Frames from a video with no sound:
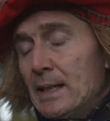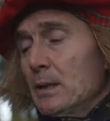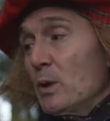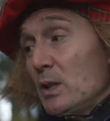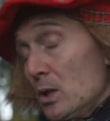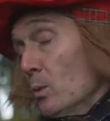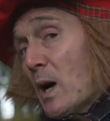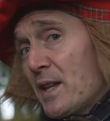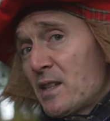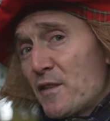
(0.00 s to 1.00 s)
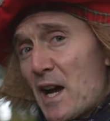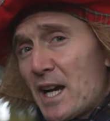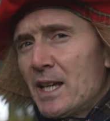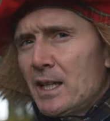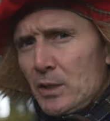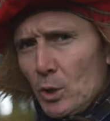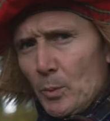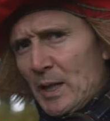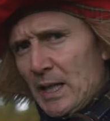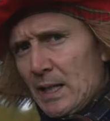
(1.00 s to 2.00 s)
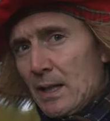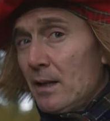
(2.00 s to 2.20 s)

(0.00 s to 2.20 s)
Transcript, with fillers: When you wear this frag, you'll be